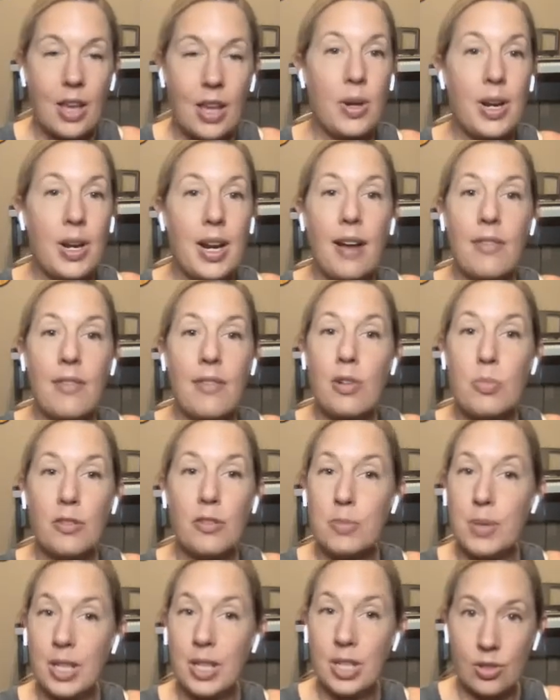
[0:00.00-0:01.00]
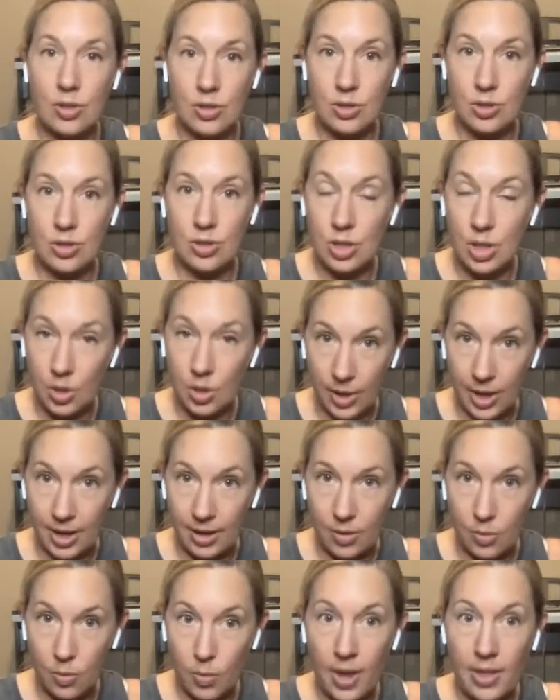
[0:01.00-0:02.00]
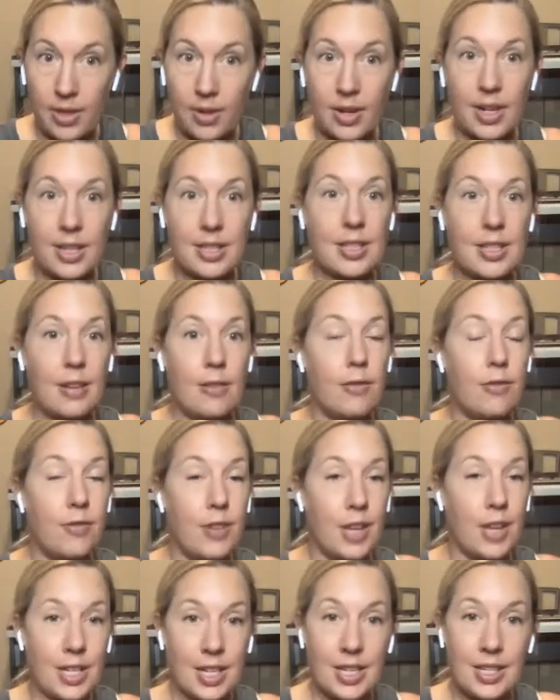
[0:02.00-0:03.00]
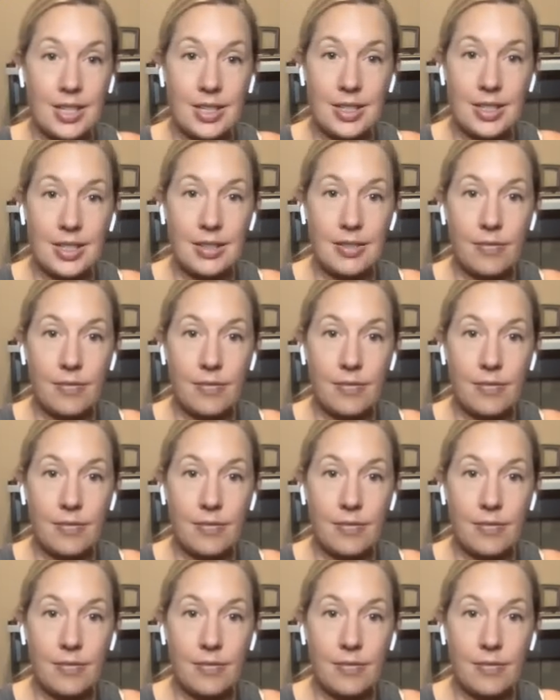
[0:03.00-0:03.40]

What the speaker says: in whatever movement you're doing, whether it's in fitness,